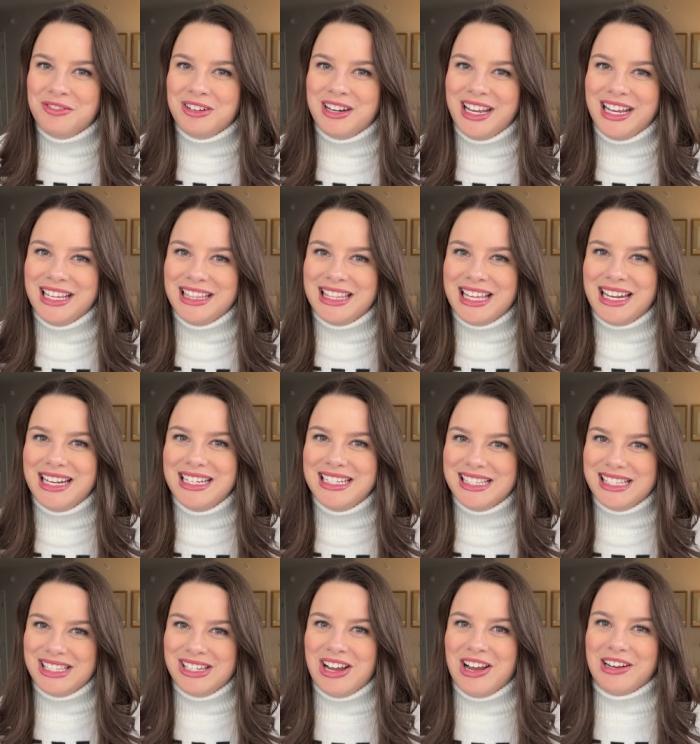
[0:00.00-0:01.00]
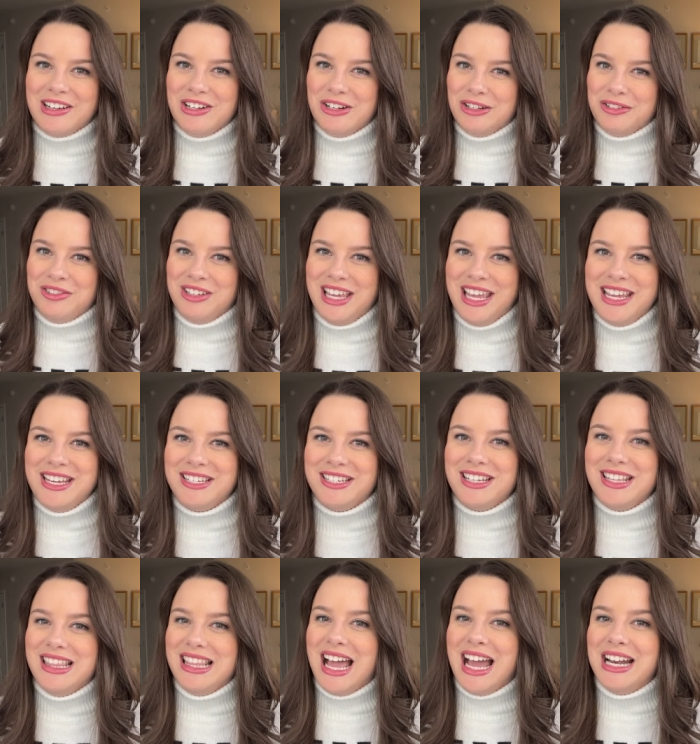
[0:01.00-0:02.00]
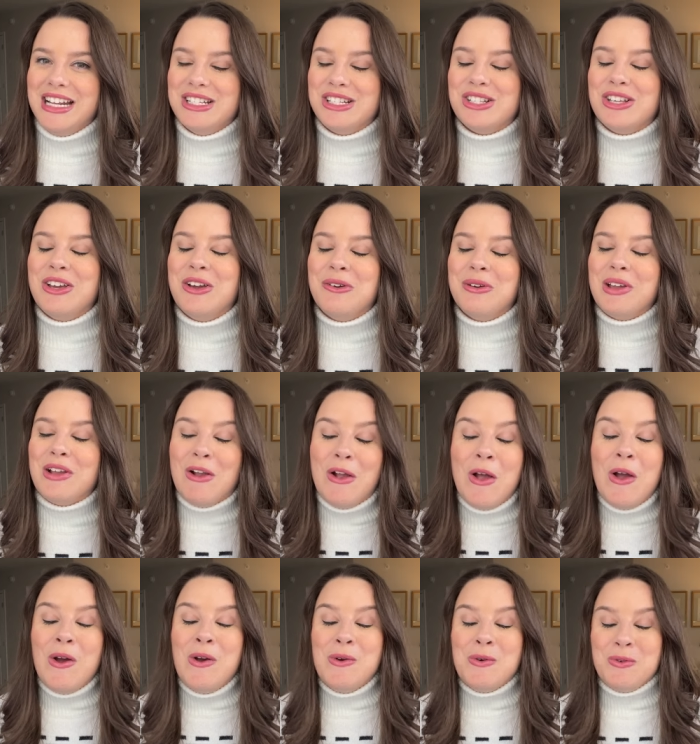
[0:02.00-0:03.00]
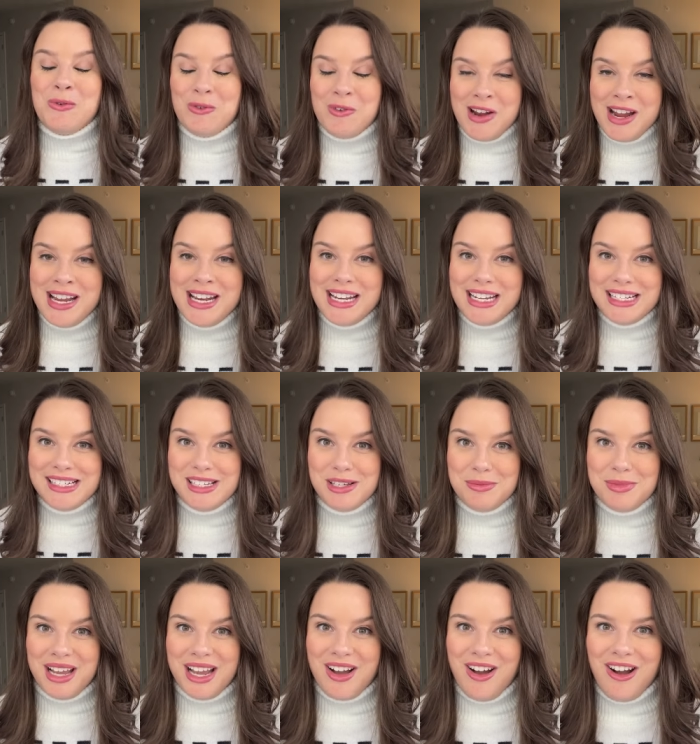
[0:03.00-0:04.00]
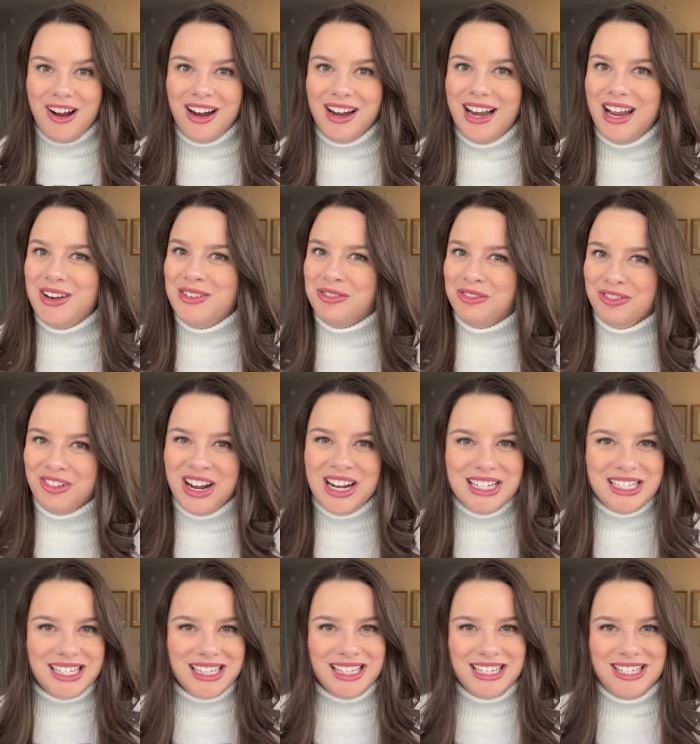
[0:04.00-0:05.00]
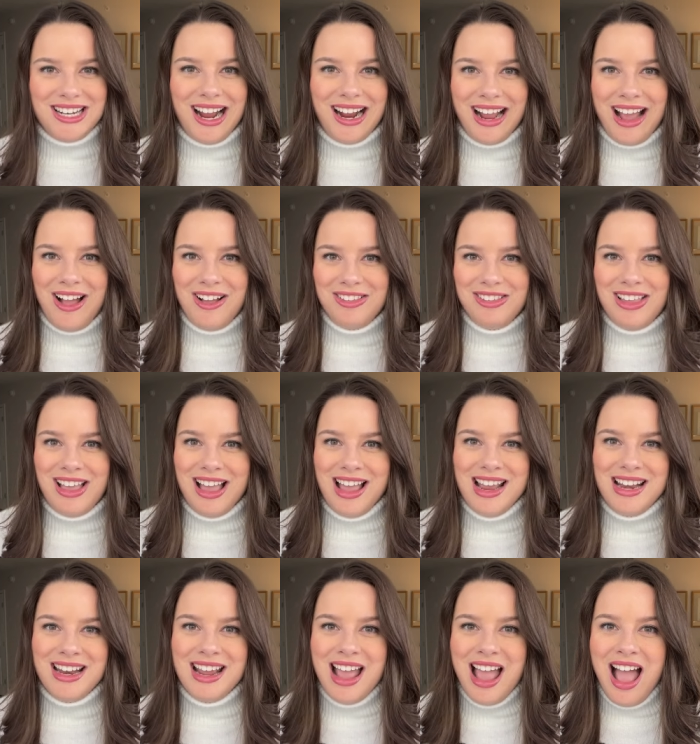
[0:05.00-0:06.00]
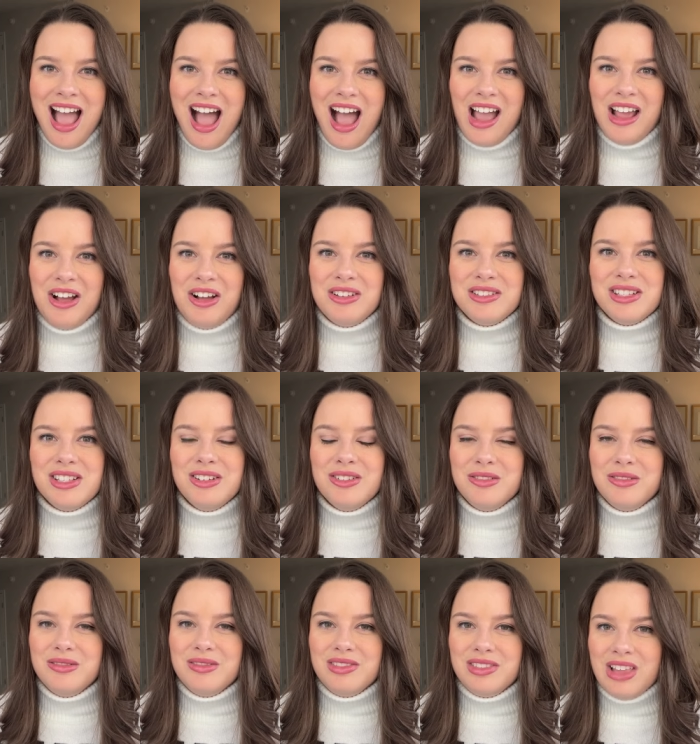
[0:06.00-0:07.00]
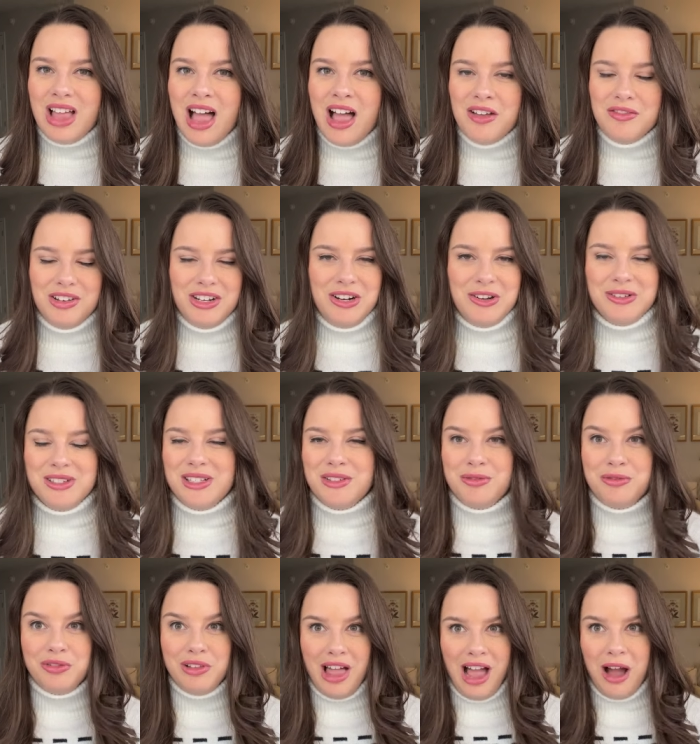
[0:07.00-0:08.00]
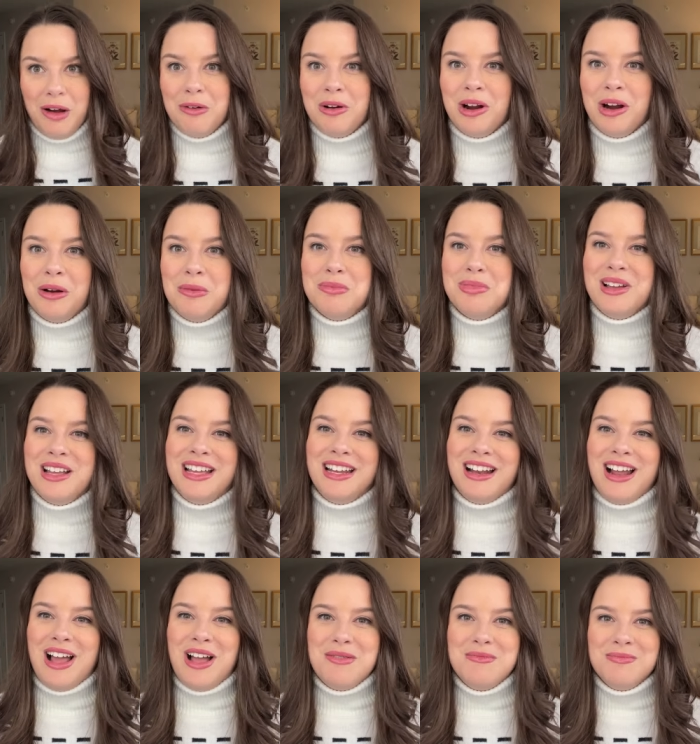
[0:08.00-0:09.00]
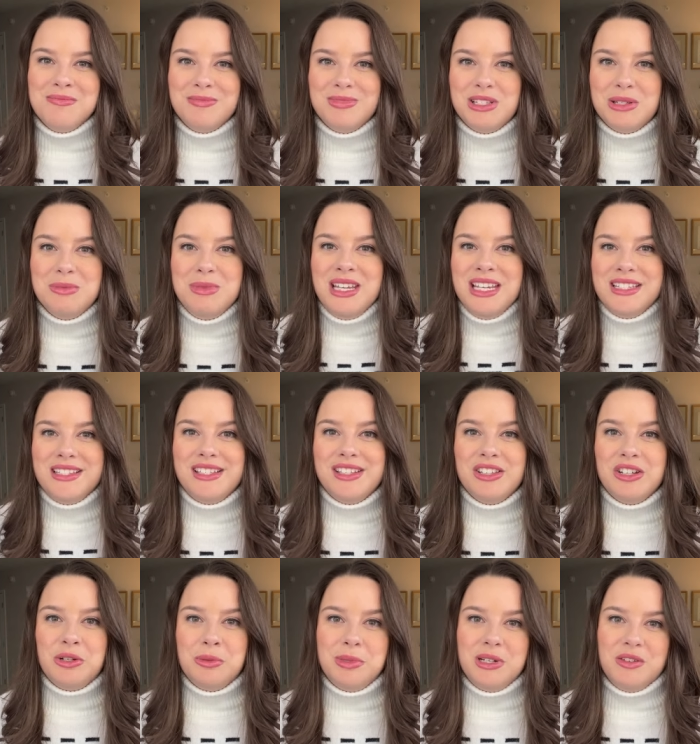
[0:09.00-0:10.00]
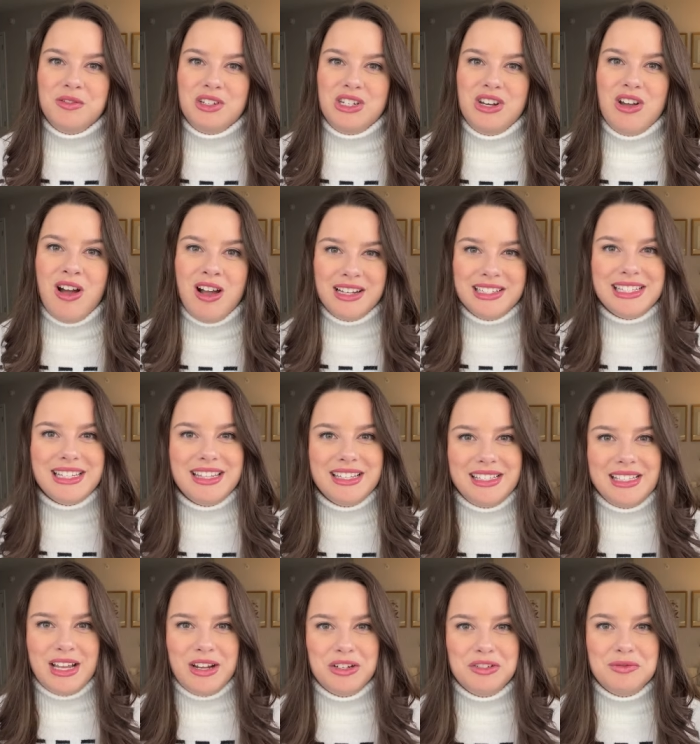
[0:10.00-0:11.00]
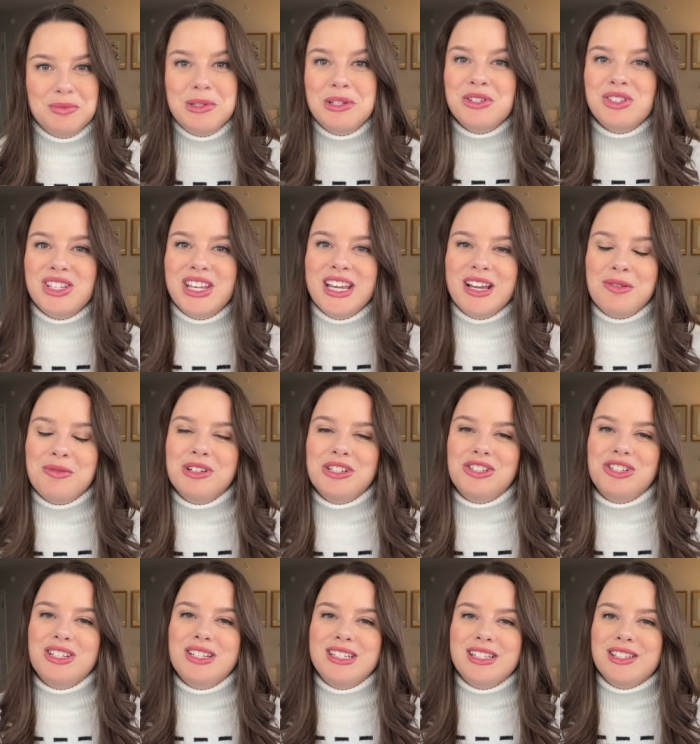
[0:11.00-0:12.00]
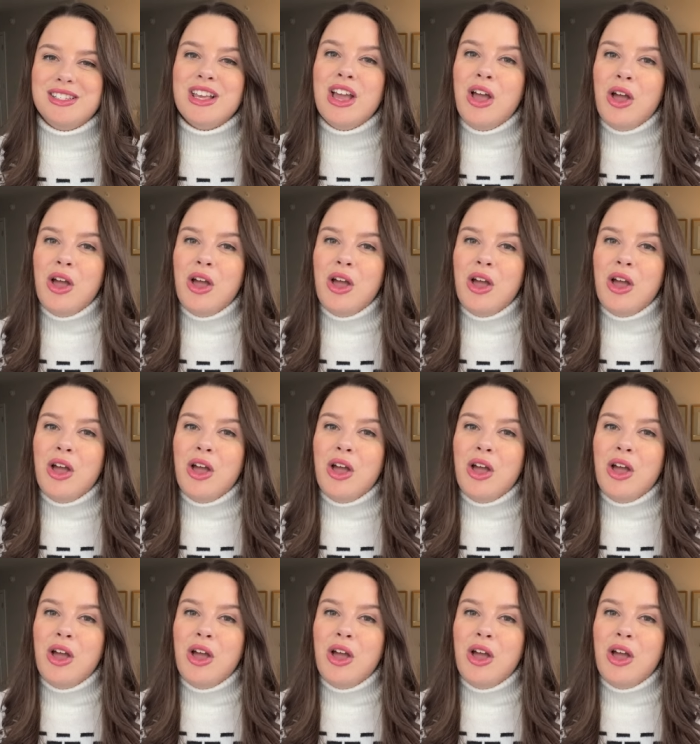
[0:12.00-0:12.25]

when I get that in-stock notification, that is going right into my cart and right to the checkout line. I also love, I know it's a flower, but um, to me it's a little bit of a nod to The Sound of Music, which is